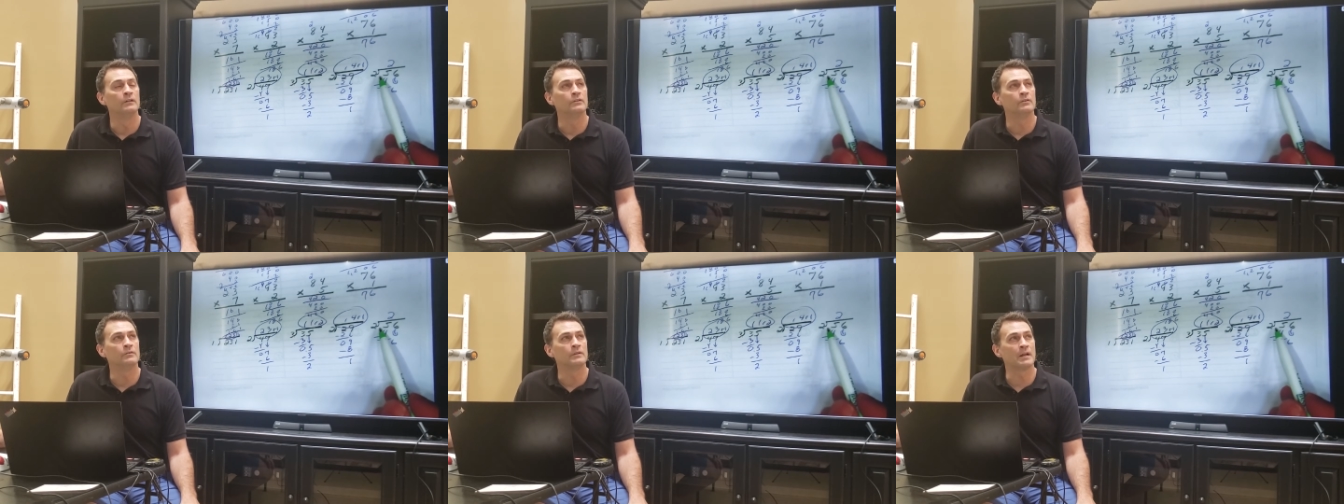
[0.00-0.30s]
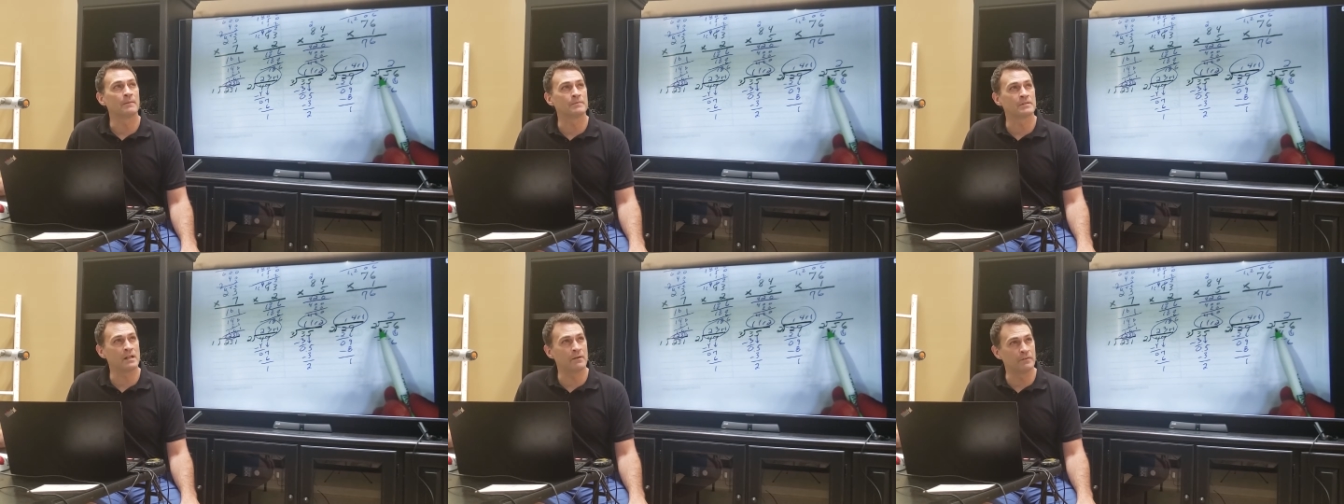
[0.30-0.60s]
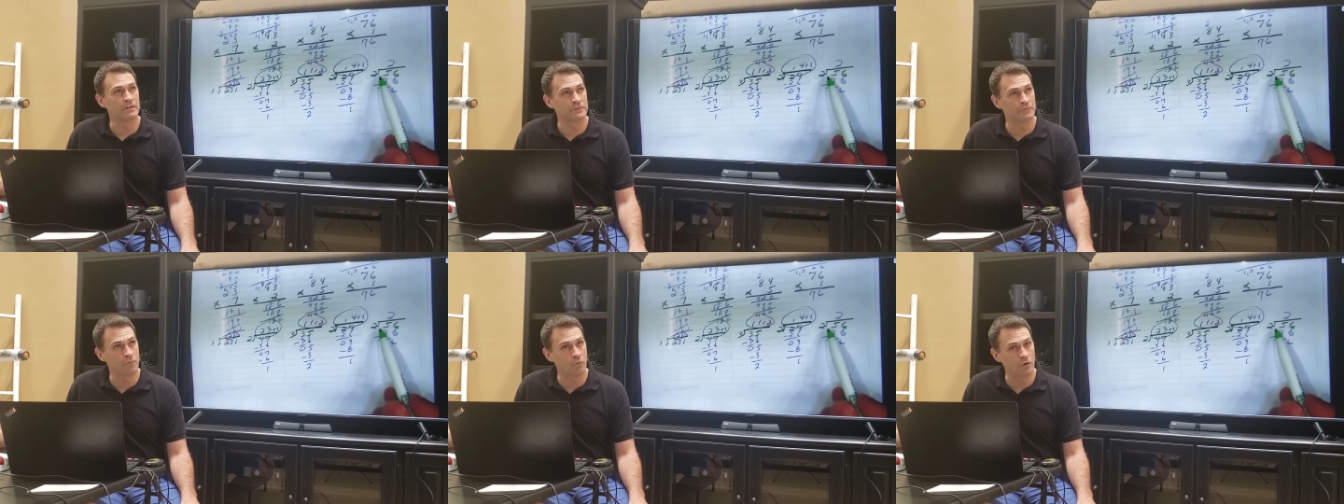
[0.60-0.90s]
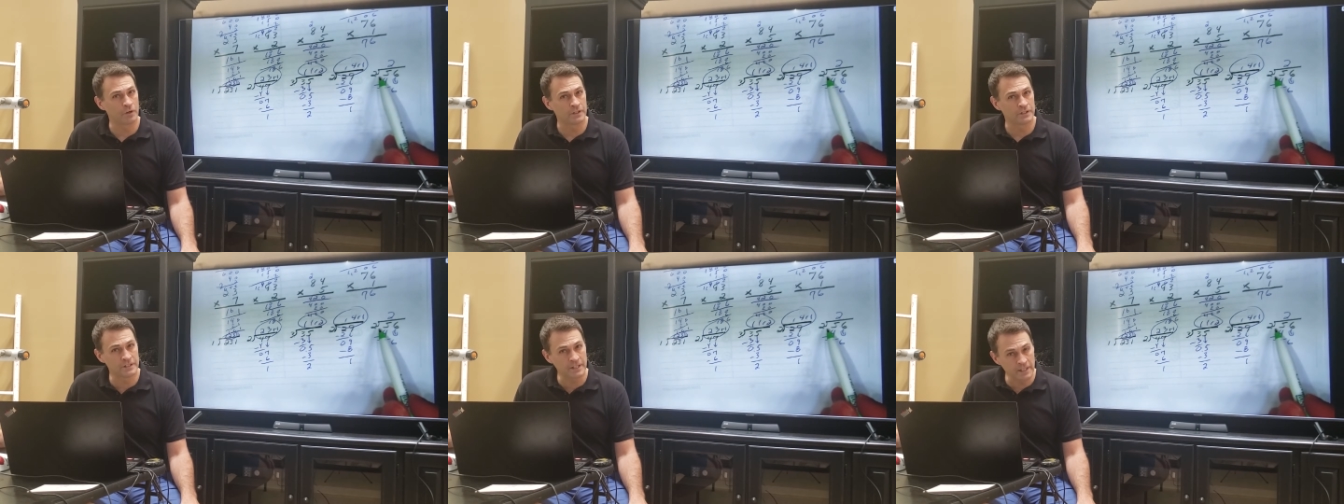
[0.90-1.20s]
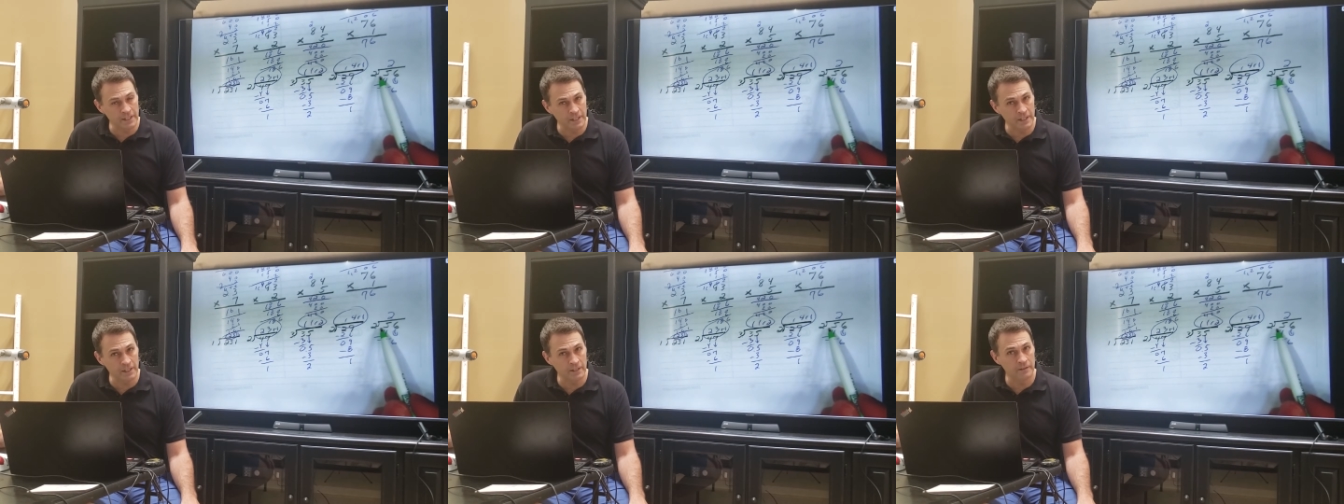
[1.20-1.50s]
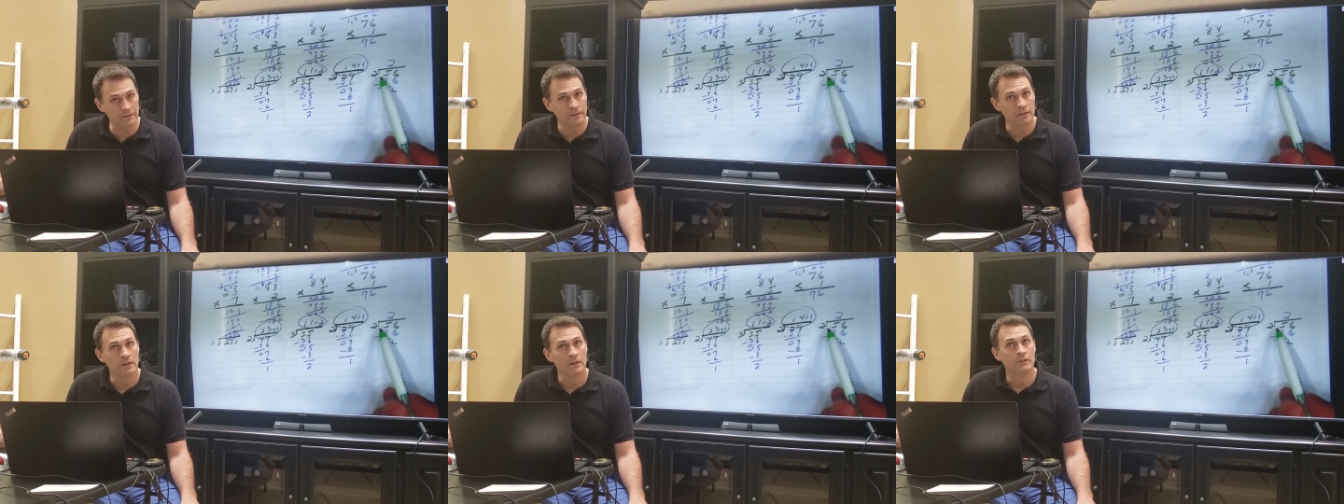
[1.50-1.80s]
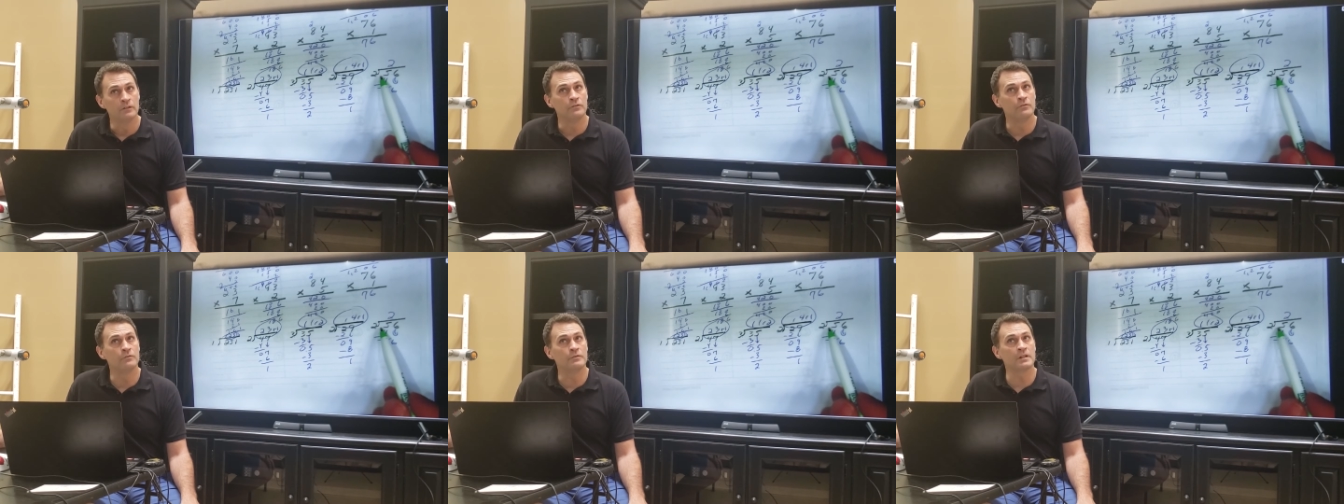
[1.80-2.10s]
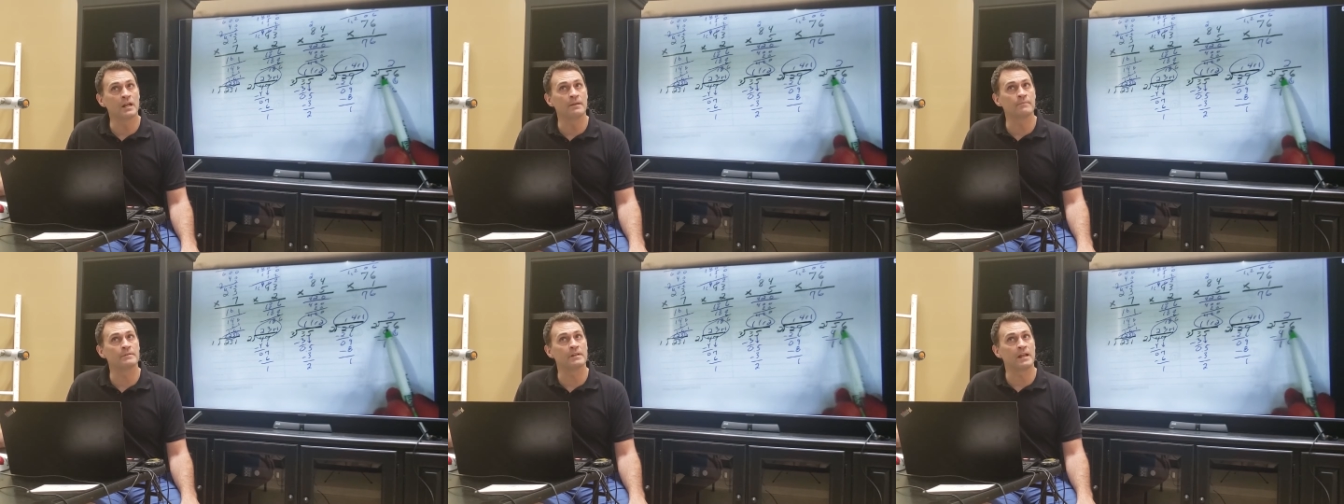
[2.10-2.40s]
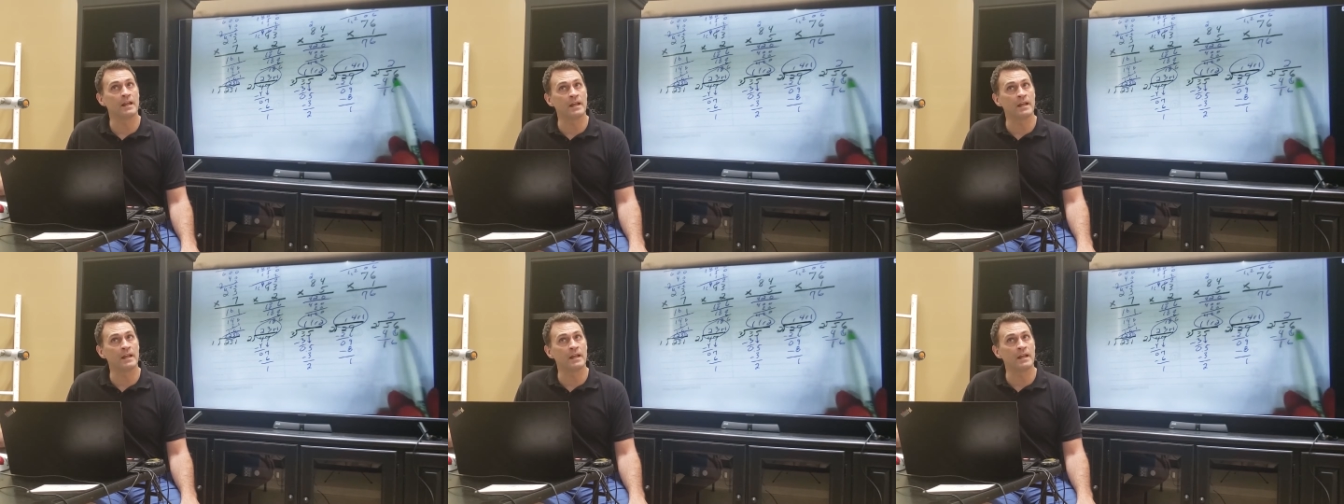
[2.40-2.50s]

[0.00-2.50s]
2 times 7 is 14. 2 times